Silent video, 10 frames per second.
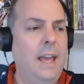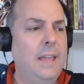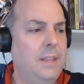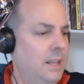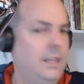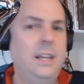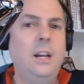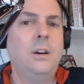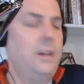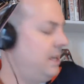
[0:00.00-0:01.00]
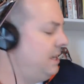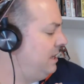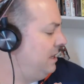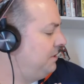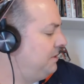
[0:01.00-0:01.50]
And then here
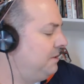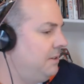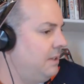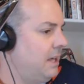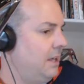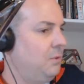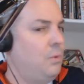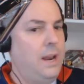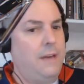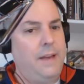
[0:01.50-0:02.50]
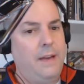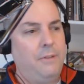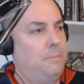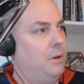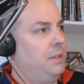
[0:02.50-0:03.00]
is the one I
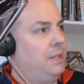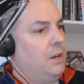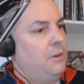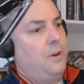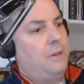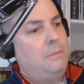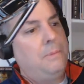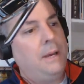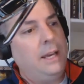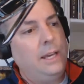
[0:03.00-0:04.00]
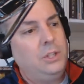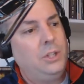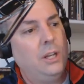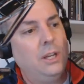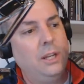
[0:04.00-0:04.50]
have up on the GoFundMe
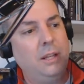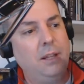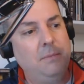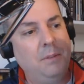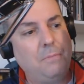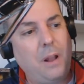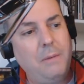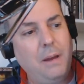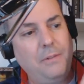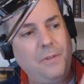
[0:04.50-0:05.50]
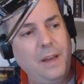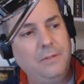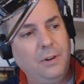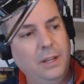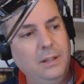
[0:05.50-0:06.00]
page. It's probably my
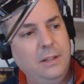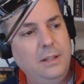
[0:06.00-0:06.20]
favorite.